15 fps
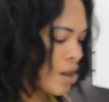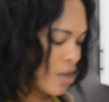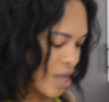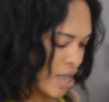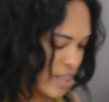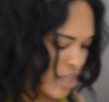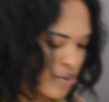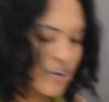
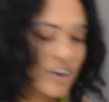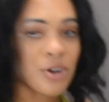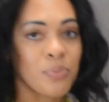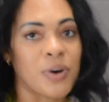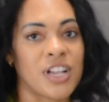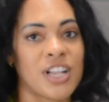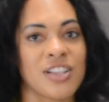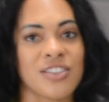And then you're going to
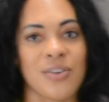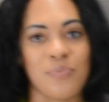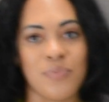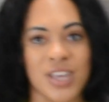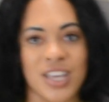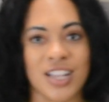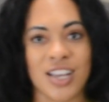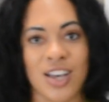put it to
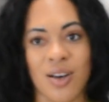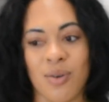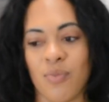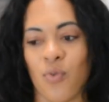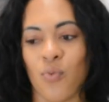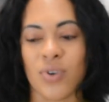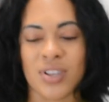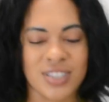medium
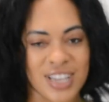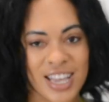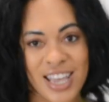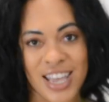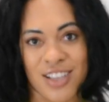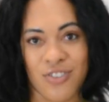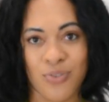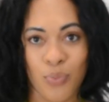once it
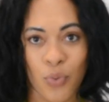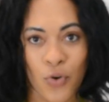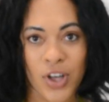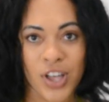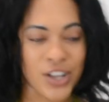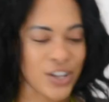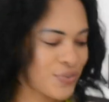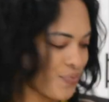hits
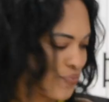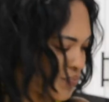boil.